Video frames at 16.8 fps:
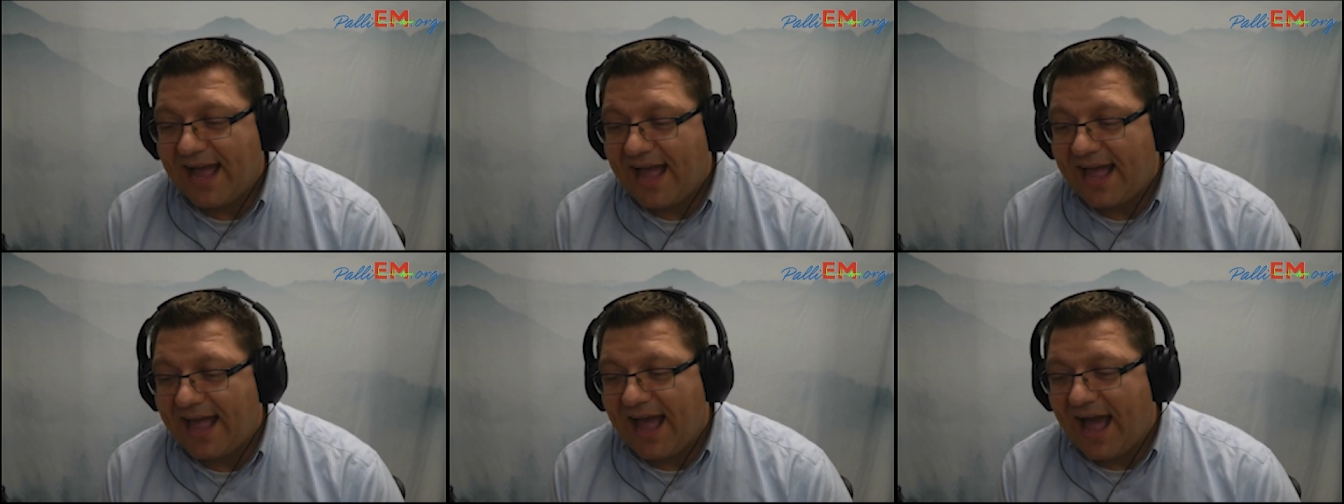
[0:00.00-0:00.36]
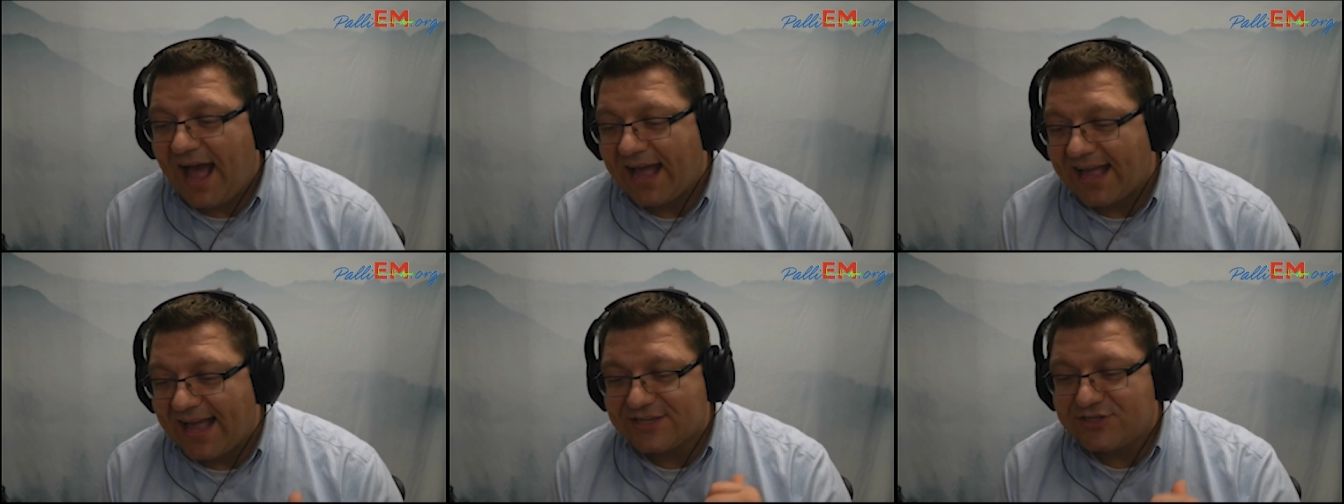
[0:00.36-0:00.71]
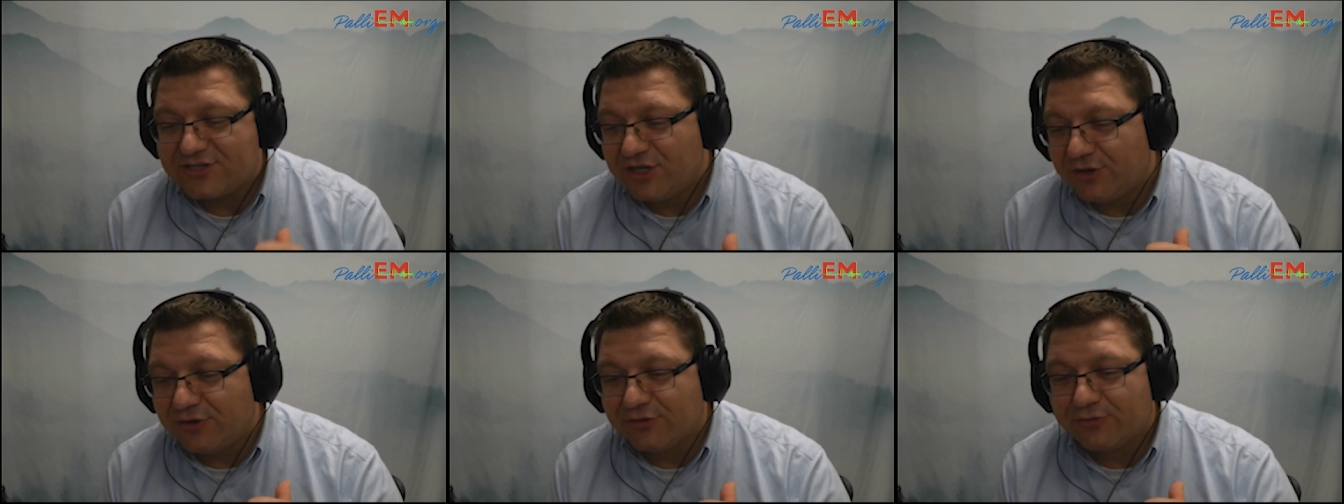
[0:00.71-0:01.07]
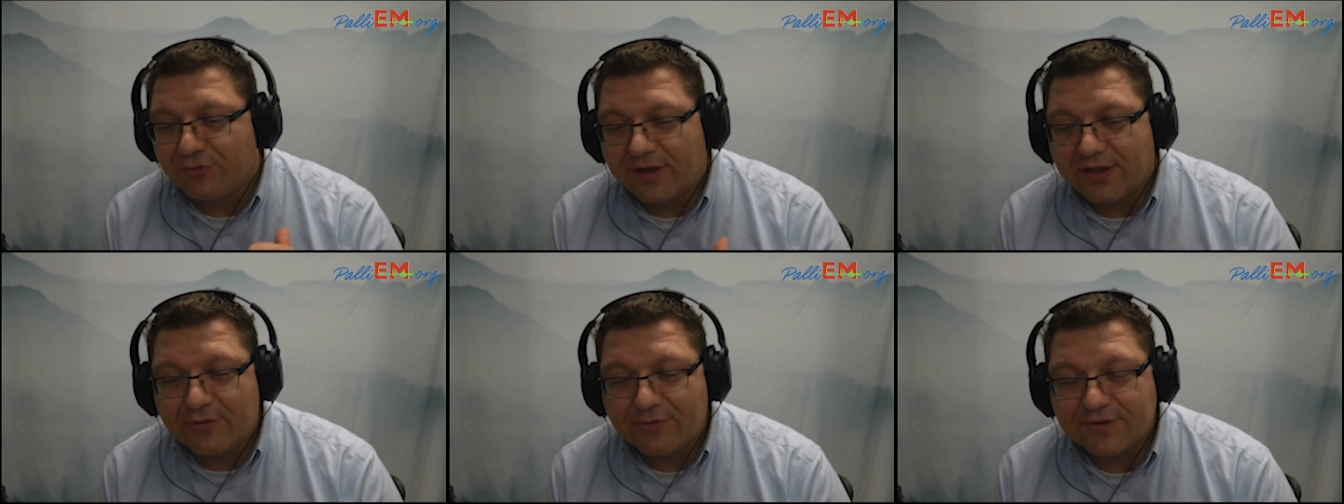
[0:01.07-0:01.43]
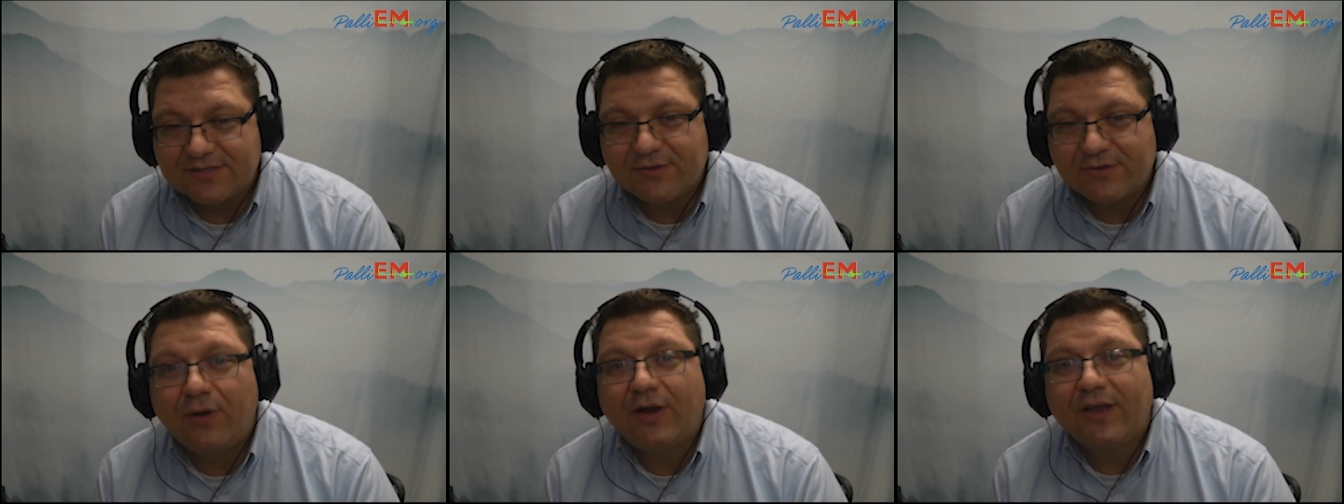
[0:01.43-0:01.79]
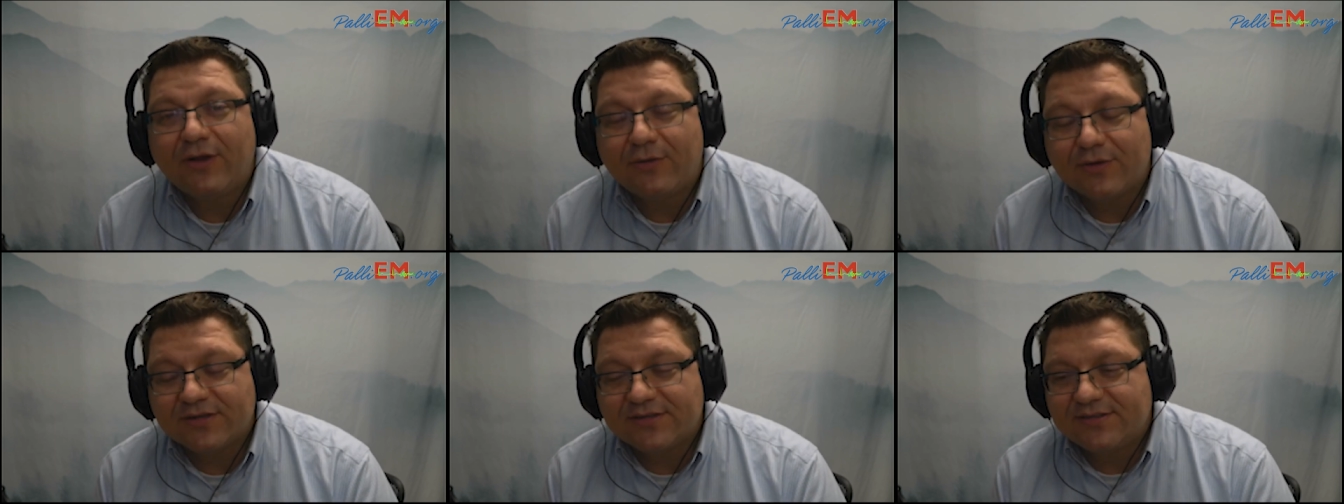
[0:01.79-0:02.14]
I got chills while you were
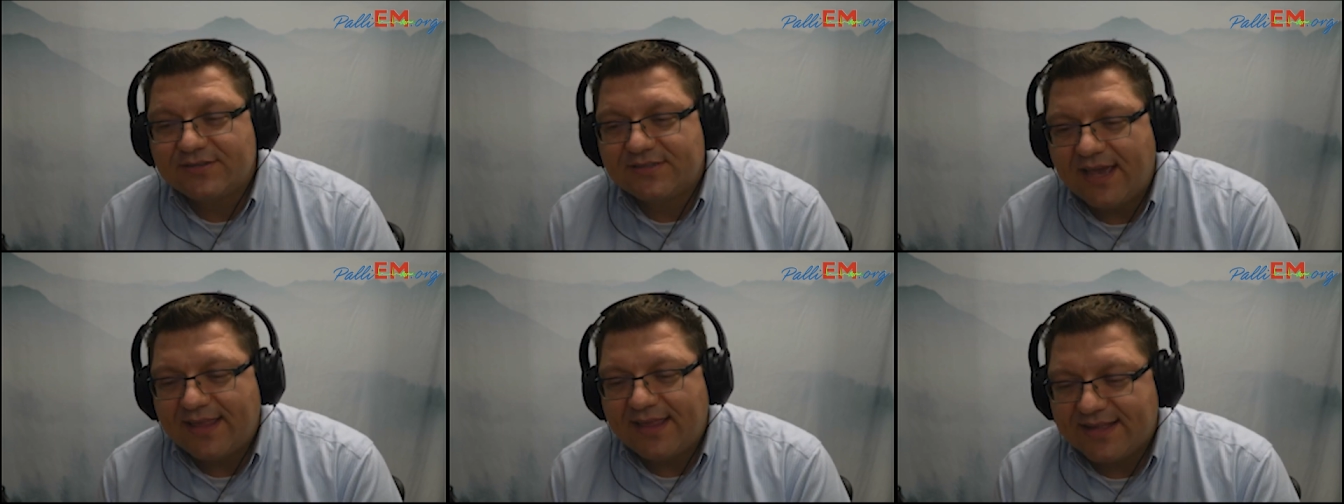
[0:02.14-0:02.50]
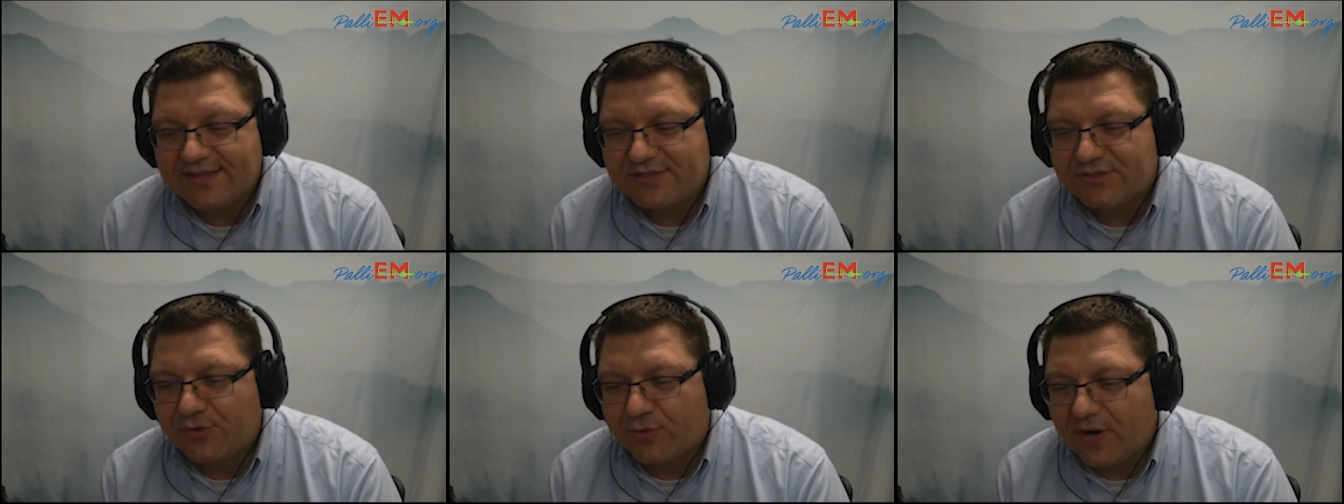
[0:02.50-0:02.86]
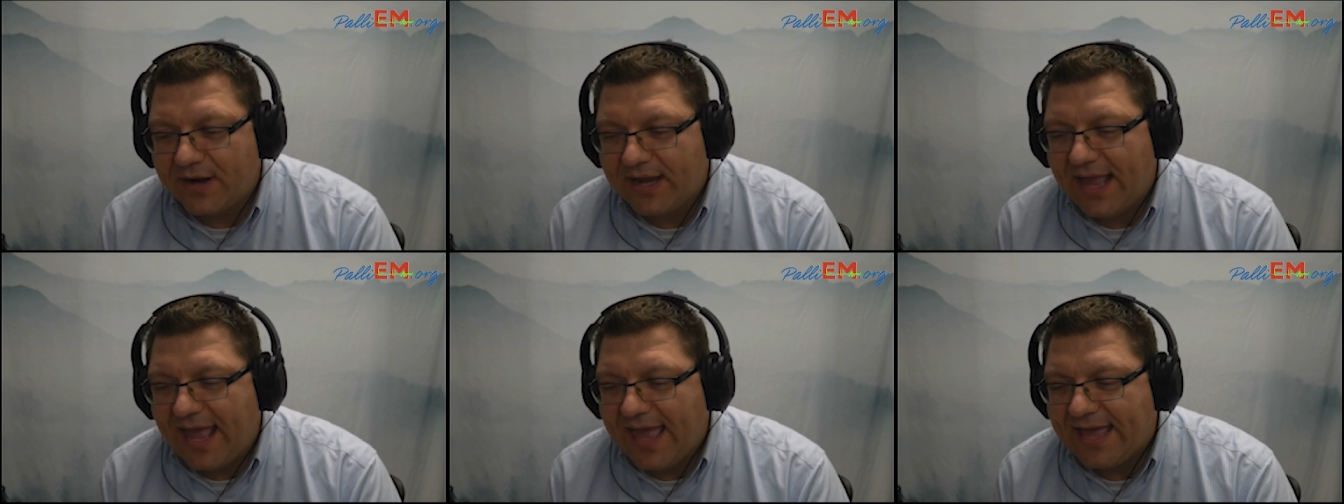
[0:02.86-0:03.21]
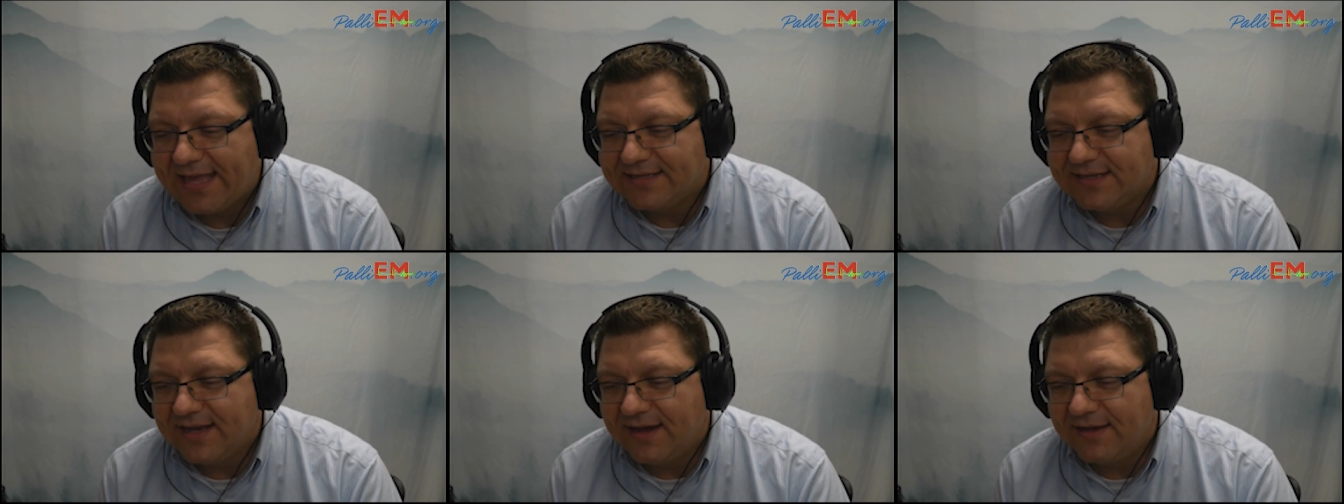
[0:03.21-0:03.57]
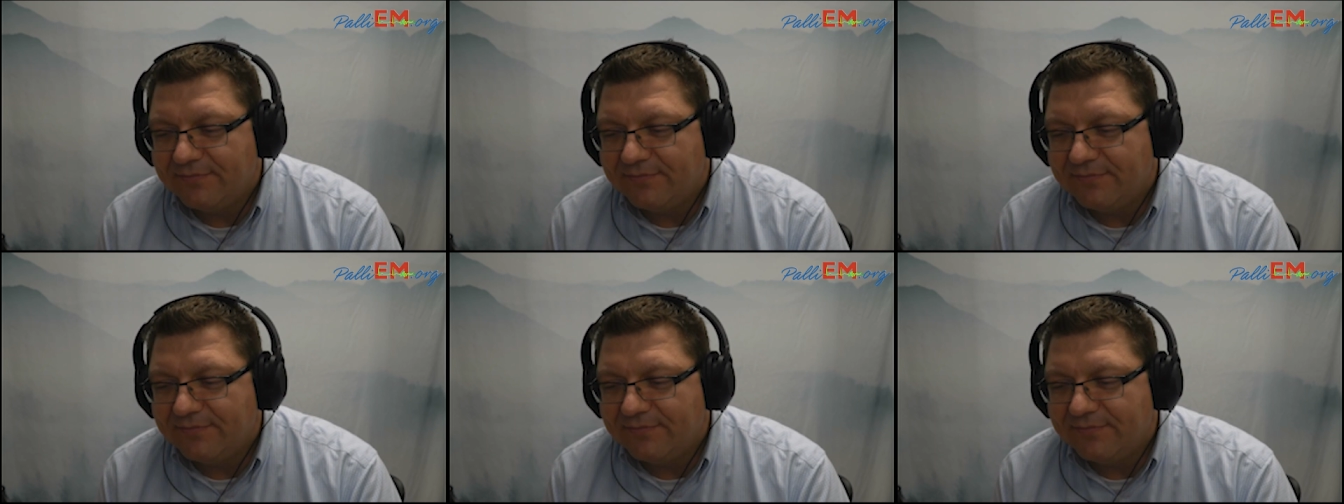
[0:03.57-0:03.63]
saying that story, and